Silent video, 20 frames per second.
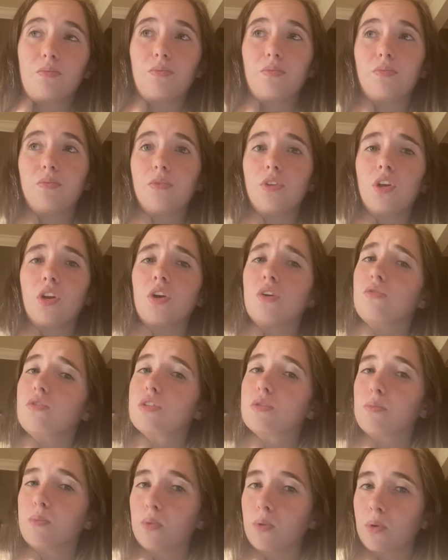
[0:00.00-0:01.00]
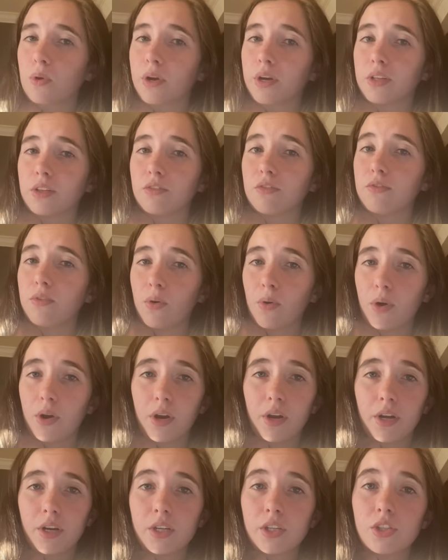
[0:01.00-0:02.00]
exploring the
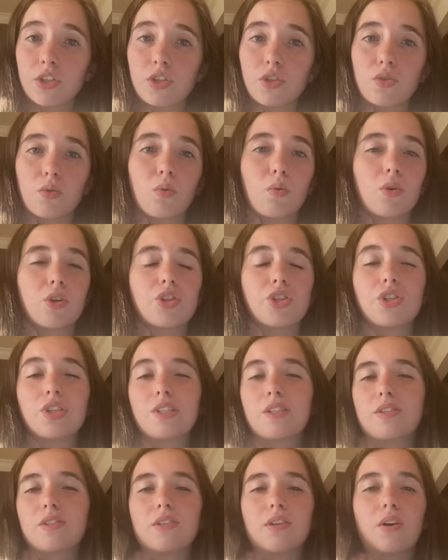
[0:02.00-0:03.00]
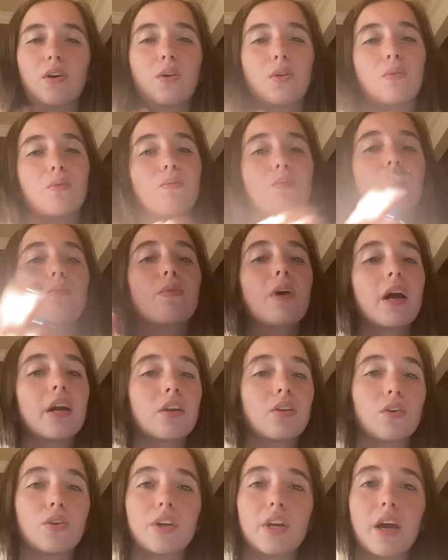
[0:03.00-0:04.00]
forest, or just on a
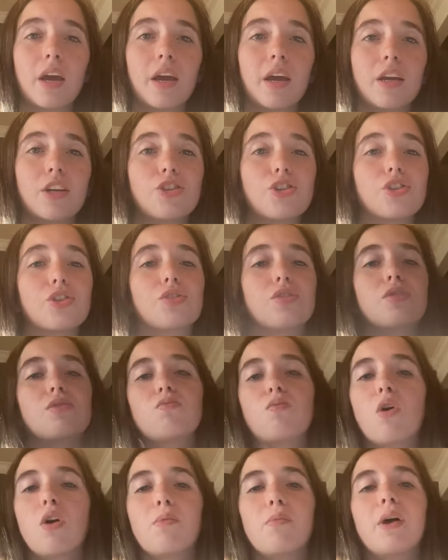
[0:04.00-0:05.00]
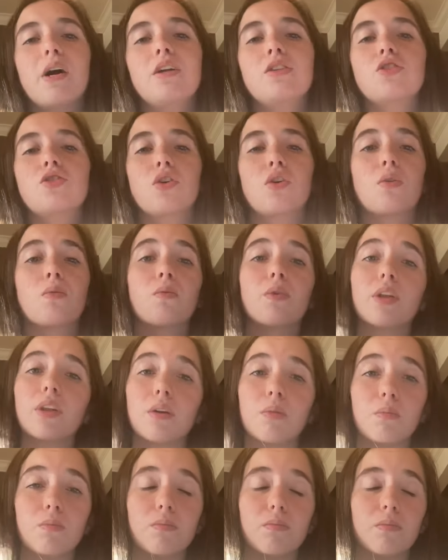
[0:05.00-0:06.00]
regular day just walked by and saw a
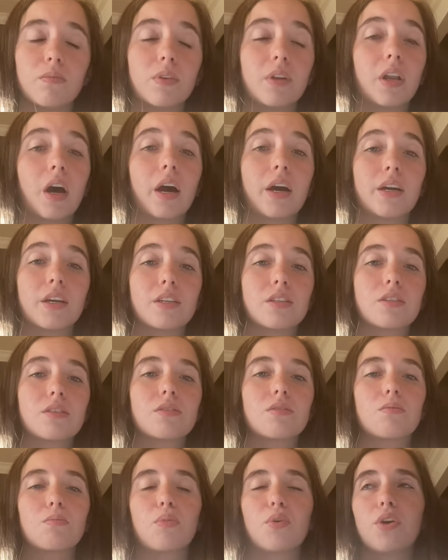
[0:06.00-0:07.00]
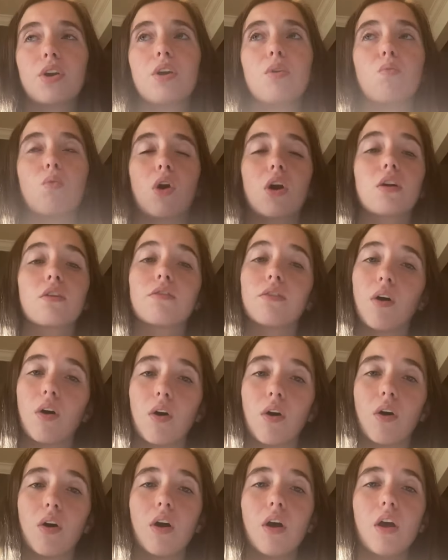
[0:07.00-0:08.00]
really nice pretty
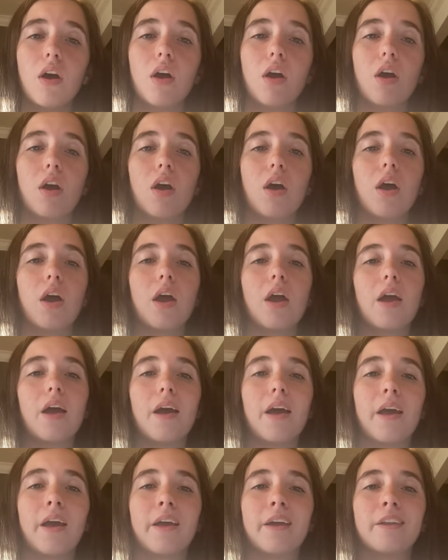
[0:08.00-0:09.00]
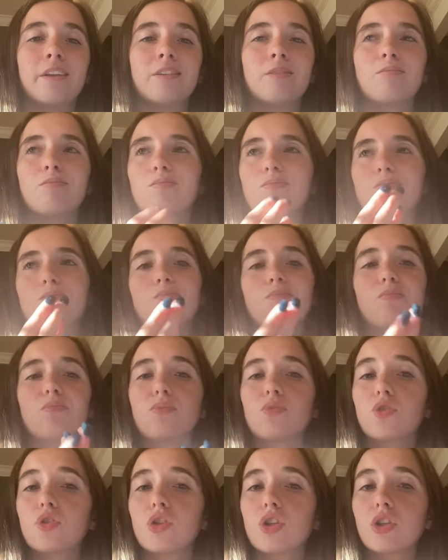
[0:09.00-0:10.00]
waterfall and
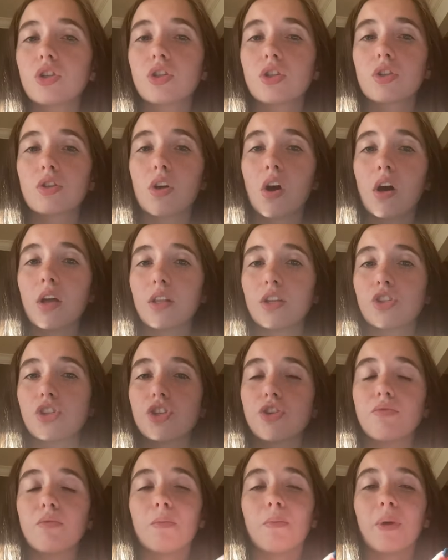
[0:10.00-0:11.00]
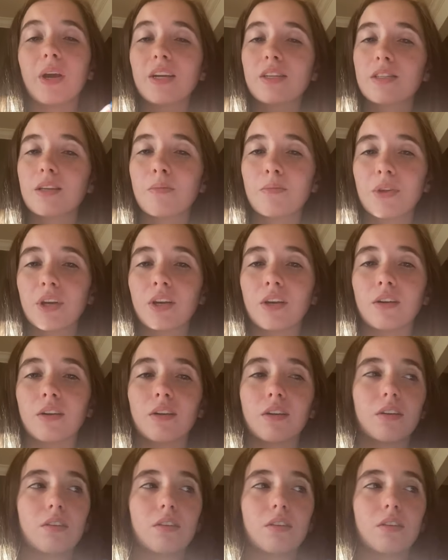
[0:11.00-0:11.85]
just thought that she would make something